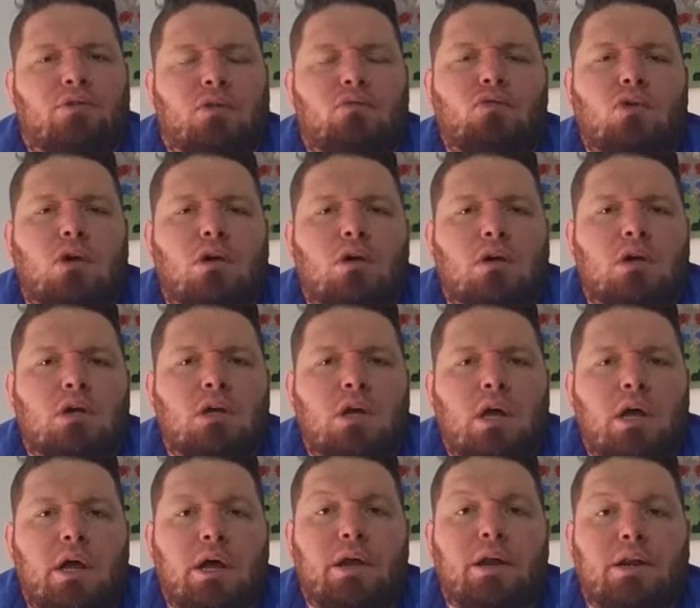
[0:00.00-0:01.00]
they've got
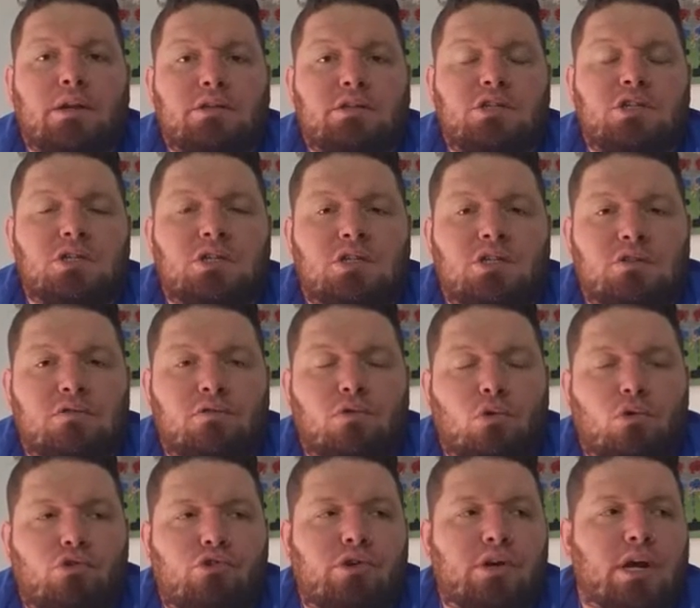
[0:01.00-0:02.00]
an
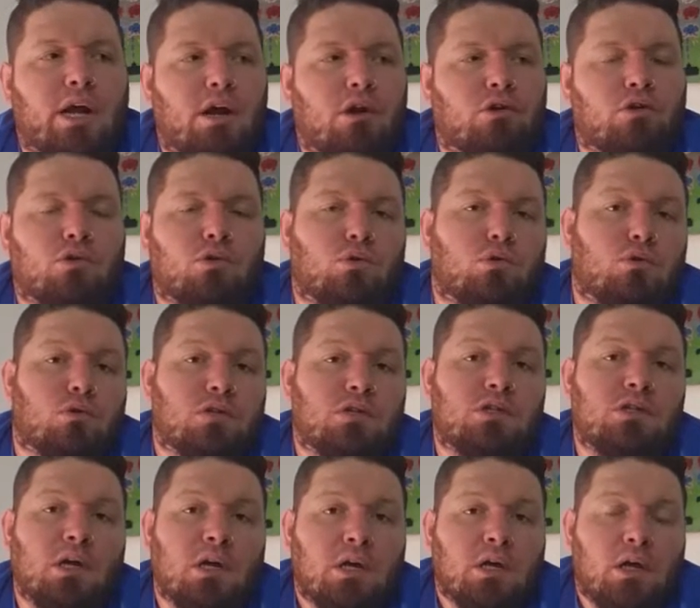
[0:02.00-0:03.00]
N64 in there, of
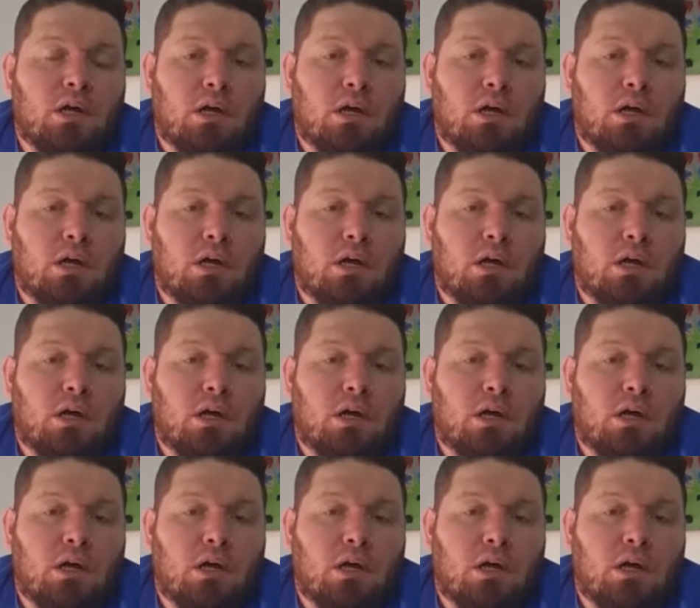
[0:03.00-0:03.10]
course.